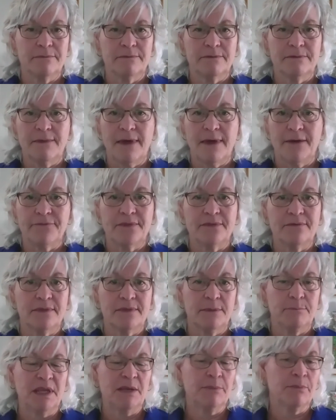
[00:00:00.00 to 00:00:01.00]
that
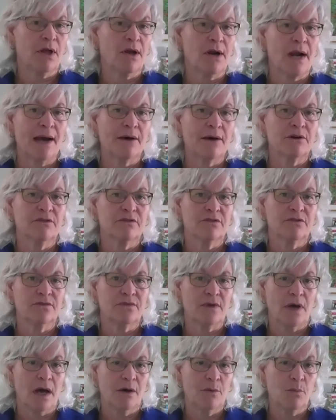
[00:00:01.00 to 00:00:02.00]
people are out of
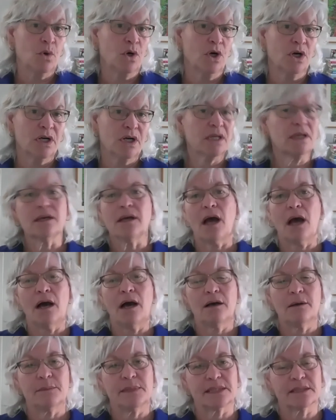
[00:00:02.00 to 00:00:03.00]
work,
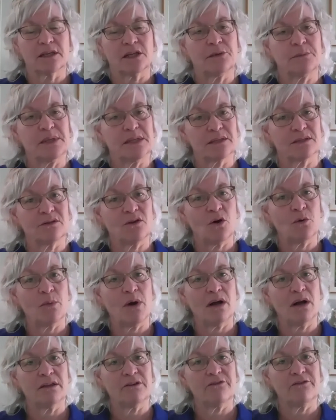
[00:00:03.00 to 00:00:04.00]
it's going to be a
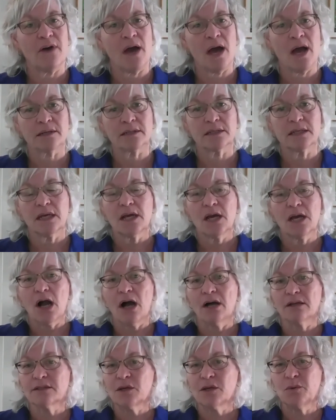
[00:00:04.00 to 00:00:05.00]
snowball effect.
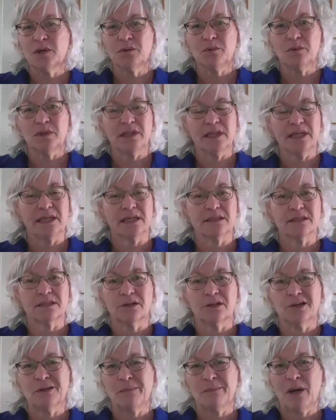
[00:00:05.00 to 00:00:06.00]
Also, we're really
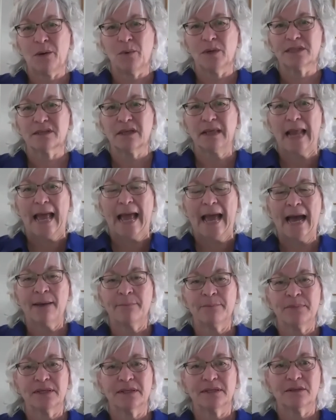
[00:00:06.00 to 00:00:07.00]
concerned about what's going to
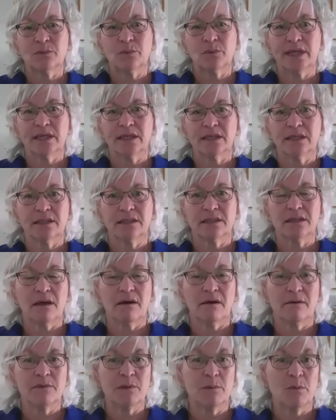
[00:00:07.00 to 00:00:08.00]
happen when
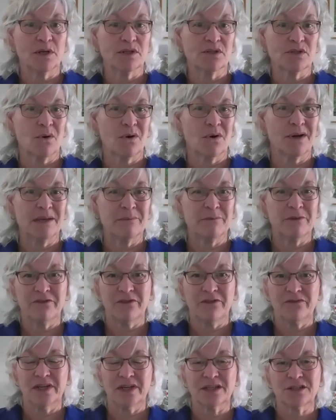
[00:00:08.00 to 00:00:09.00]
the moratorium
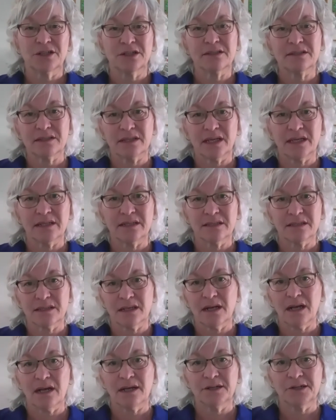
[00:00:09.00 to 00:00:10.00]
of evictions ends in
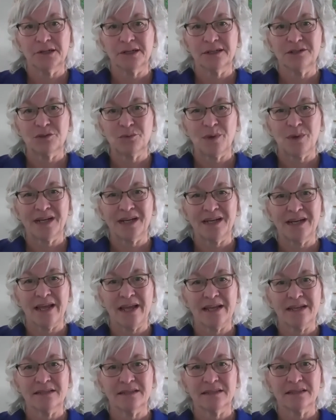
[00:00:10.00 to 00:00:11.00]
120
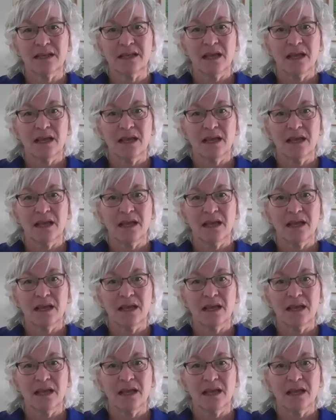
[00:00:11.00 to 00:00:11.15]
days.